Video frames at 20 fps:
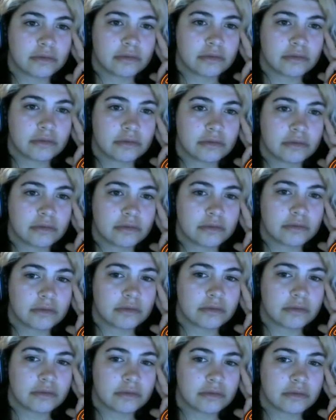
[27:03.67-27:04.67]

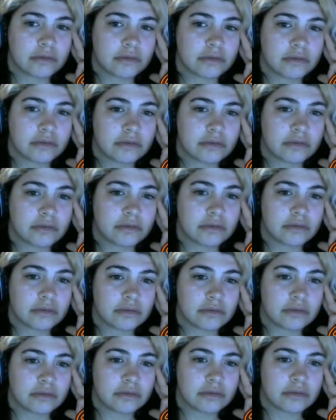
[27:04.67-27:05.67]

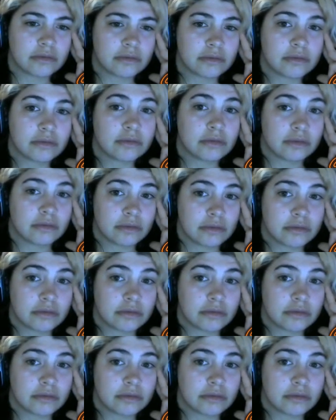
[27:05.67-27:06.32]
The person shown says nothing.